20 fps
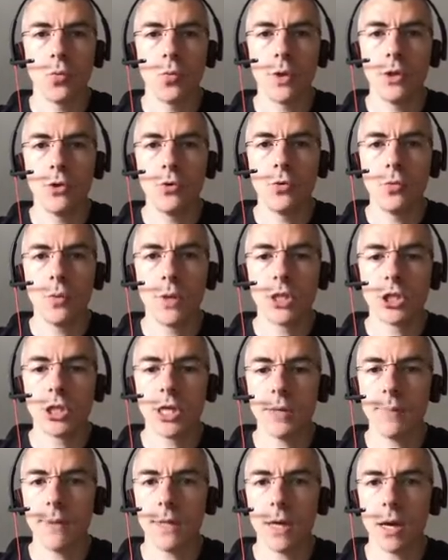We knew which
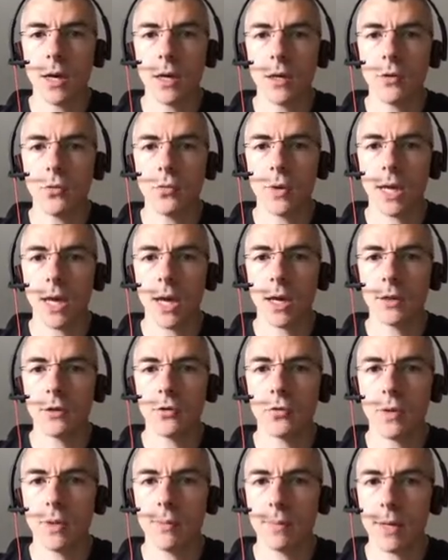A P I we
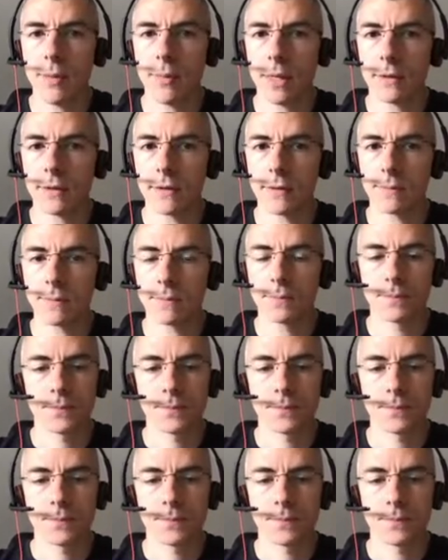had to implement.